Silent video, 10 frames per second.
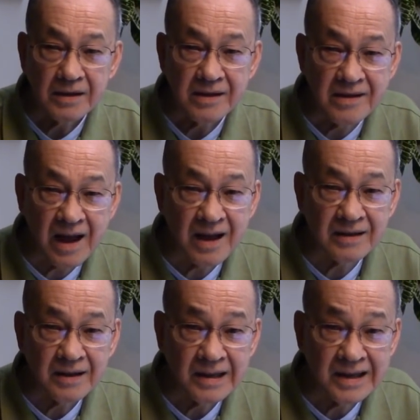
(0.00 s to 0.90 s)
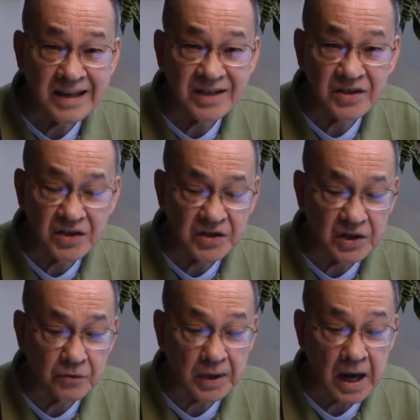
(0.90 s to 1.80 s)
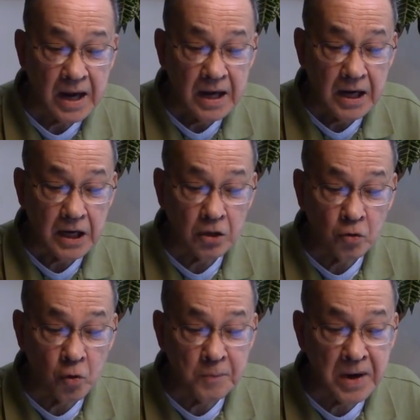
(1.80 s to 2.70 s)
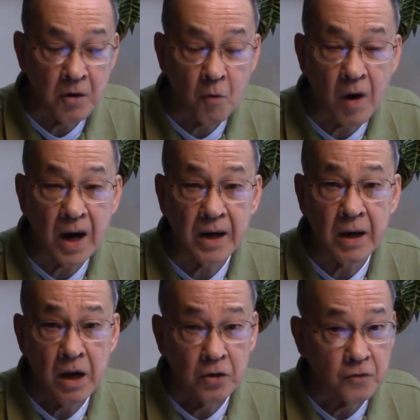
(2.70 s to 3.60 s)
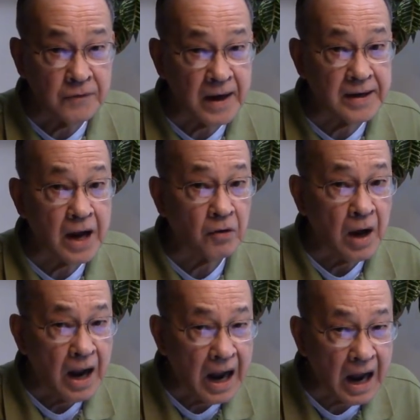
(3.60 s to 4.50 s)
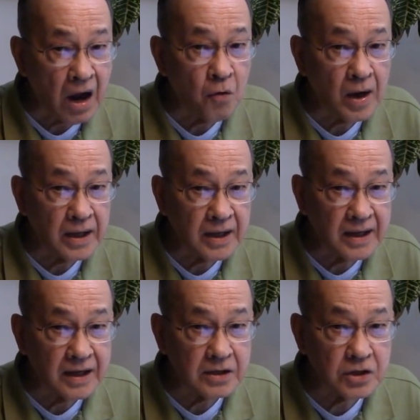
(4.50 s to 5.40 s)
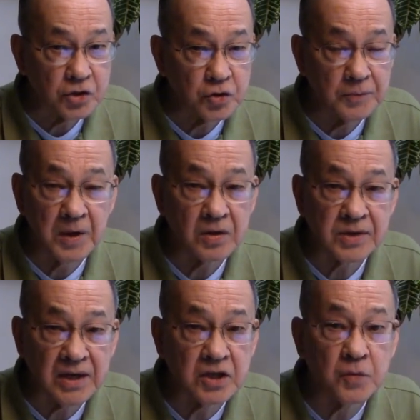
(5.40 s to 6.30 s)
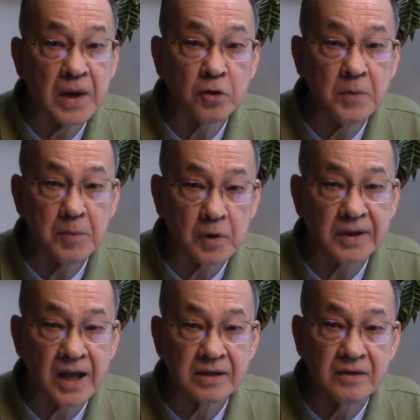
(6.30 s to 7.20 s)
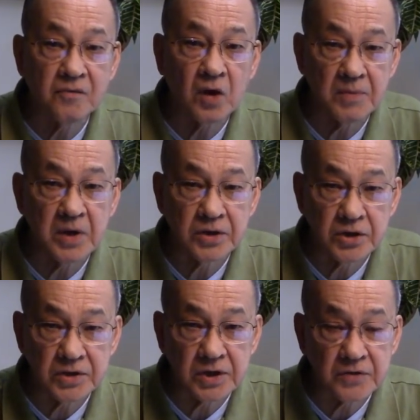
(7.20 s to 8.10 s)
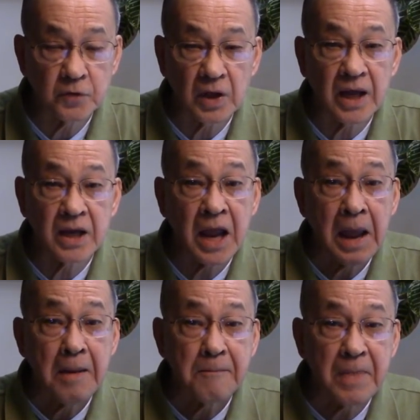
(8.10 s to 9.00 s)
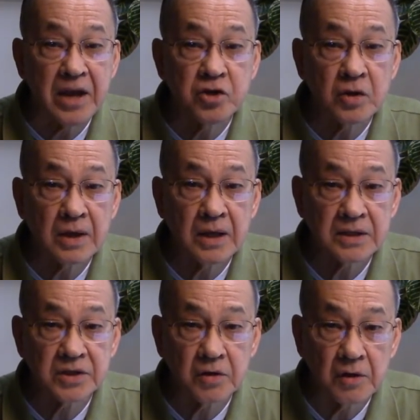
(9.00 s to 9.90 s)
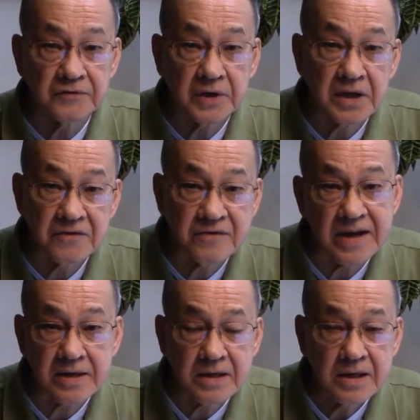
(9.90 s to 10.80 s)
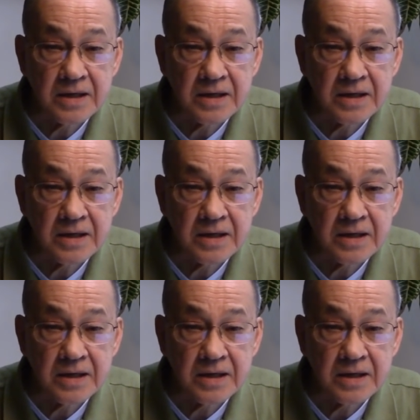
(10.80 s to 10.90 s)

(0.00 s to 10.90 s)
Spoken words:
That is the secret. It took me a while to find out how I can get insured, because I just want to be protected for emergencies, for any major catastrophic event.